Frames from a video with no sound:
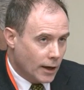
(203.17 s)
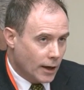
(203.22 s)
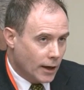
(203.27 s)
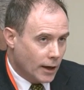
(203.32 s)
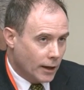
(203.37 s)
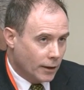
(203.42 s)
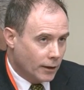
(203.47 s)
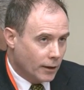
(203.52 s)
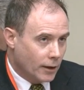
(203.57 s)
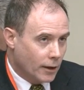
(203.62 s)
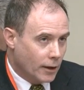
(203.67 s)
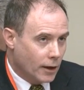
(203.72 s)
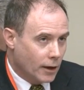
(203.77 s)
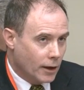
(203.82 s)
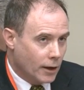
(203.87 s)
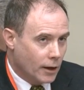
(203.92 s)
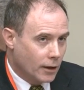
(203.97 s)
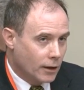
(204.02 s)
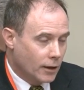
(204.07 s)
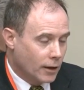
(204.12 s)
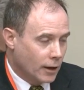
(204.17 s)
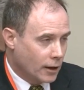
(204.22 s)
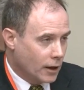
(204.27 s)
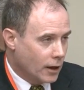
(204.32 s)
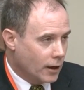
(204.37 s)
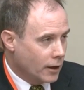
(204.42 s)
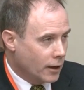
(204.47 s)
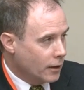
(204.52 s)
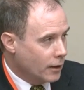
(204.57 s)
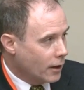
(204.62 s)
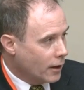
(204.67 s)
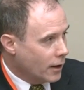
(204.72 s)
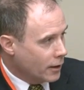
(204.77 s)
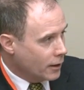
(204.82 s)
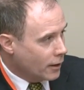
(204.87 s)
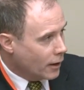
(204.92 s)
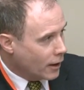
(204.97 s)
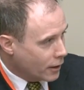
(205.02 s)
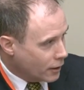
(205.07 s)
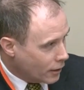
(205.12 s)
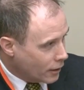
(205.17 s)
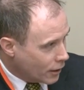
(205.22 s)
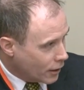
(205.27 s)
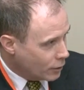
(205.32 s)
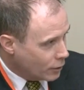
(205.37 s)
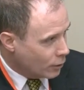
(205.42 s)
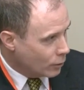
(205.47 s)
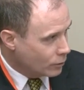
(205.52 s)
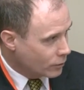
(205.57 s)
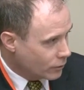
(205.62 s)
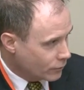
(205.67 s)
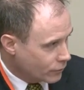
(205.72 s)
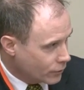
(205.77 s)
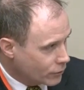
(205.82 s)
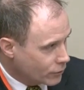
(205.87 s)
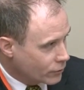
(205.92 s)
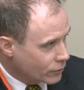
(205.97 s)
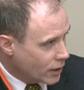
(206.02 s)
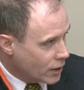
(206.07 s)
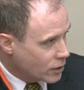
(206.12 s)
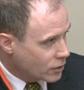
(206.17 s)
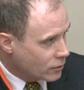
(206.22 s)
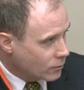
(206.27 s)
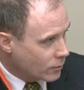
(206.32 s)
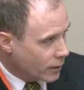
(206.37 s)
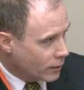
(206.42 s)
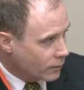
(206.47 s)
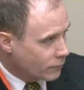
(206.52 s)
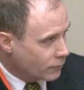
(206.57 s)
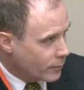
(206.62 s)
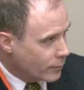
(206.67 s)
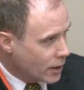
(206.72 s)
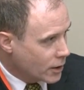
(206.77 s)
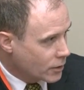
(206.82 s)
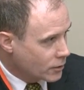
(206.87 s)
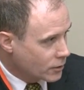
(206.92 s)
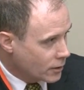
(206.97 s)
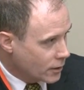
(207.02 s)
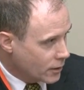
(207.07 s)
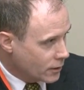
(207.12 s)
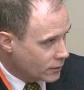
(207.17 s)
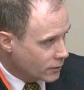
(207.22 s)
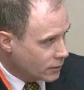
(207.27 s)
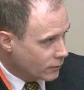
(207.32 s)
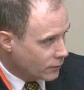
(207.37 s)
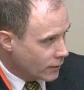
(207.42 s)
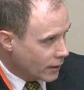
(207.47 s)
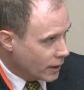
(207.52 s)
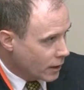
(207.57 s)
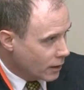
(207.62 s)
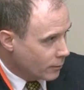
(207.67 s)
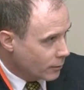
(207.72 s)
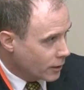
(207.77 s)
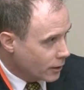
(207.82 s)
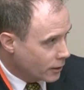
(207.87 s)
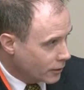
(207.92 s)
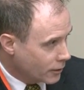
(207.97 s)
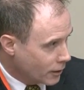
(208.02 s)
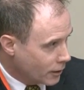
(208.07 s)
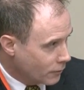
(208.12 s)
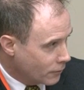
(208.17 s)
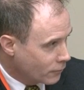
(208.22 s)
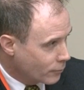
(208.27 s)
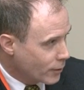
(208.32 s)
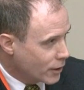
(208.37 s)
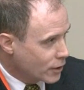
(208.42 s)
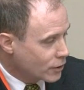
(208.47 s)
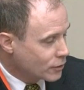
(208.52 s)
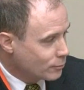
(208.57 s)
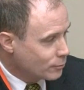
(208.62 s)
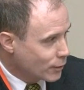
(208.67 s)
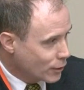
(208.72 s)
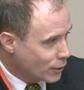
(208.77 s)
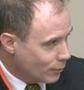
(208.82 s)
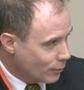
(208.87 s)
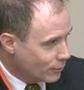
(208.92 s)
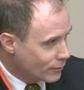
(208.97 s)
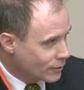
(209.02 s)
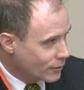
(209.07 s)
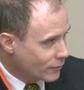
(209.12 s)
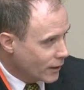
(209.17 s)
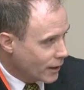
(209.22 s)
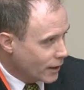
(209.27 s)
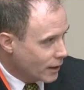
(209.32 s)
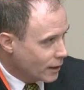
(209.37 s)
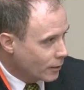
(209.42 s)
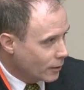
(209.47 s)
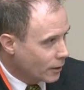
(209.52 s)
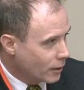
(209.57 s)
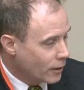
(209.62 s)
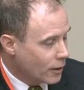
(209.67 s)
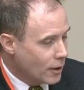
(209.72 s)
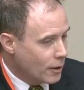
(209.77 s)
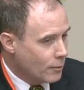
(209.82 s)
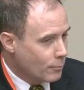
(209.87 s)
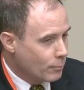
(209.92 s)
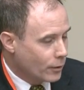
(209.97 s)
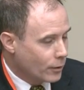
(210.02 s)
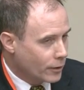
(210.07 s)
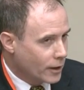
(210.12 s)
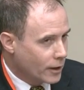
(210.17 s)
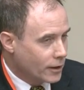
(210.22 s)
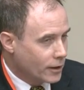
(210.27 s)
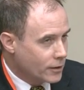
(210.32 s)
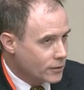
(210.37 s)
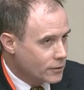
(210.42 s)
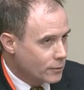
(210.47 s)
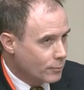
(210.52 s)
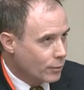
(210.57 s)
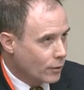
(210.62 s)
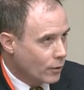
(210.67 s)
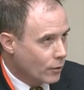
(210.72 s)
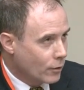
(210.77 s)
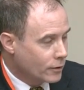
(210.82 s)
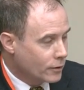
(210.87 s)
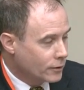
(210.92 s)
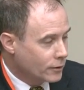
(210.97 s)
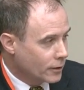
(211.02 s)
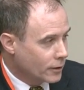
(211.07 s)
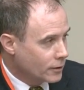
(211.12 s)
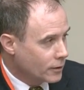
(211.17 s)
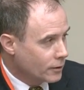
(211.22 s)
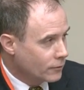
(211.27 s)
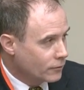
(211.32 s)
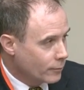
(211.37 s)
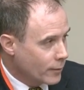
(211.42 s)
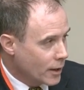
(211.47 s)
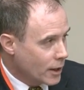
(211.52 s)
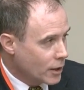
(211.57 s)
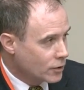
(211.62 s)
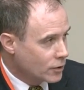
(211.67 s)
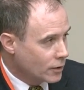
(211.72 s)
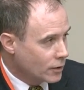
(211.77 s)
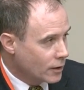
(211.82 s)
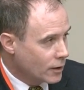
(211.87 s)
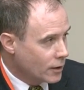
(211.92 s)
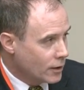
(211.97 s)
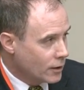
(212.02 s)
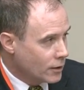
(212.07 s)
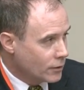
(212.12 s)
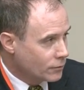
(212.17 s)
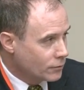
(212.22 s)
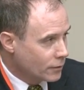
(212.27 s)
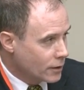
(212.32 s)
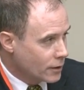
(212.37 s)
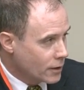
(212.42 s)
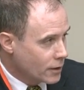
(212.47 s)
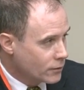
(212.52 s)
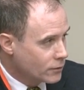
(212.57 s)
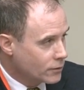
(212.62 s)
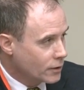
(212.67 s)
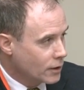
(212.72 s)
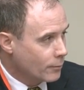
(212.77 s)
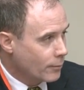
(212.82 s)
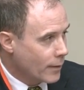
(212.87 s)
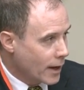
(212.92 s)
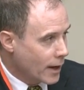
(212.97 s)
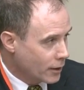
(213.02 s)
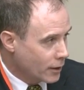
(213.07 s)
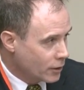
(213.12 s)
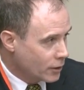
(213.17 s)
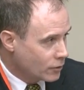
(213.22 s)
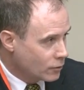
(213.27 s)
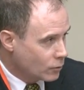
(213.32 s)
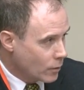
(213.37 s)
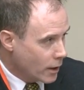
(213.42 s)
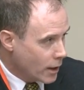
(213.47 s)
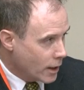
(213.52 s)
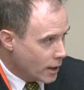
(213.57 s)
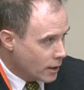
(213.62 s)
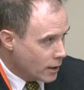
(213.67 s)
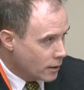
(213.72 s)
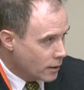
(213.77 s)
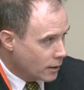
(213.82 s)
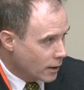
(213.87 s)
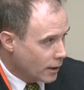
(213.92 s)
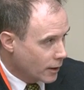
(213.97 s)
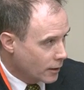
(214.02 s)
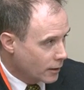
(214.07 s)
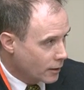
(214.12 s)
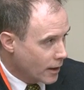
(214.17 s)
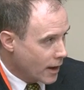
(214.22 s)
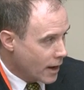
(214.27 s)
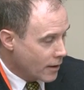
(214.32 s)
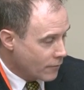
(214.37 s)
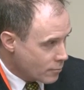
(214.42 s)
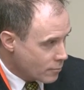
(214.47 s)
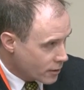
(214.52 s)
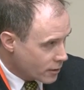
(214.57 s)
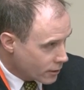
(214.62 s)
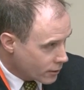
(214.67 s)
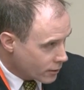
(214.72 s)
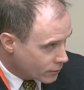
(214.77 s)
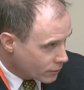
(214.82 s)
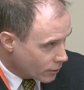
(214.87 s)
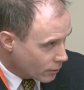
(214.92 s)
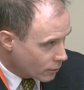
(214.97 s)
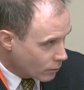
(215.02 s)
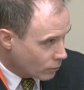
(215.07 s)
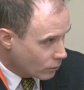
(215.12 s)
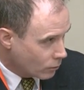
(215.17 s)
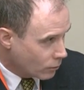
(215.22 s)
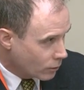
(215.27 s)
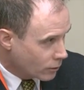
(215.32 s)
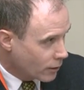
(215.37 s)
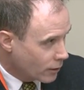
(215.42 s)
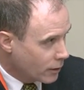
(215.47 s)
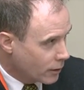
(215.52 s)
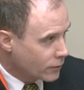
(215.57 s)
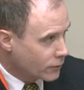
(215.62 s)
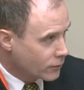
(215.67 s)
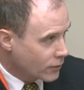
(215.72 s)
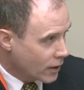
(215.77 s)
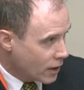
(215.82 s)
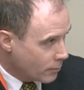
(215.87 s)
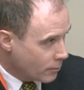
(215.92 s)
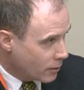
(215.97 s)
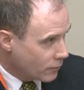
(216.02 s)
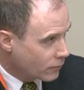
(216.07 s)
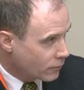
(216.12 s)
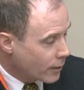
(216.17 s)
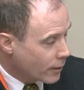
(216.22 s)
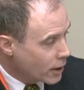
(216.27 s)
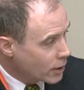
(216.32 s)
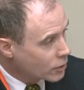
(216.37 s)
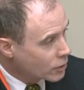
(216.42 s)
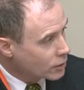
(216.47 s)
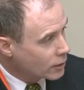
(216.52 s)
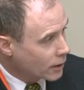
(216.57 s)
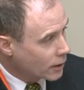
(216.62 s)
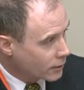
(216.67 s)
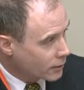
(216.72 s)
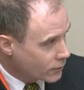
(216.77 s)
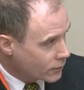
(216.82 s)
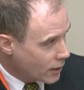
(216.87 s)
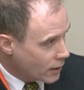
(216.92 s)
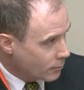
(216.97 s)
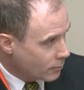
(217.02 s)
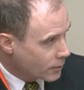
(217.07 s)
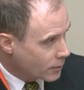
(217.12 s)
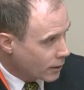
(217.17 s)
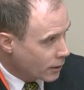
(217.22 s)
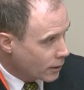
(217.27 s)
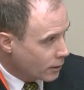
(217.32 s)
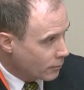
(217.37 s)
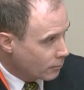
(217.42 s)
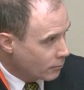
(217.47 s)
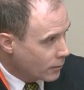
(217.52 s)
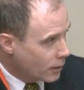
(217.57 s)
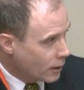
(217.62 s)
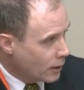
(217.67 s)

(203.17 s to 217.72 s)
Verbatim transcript: And like I, I, I know the frustration where information isn't available and then information becomes available, but it is important that the information is released in a managed way and that everybody is told the same information at the same time.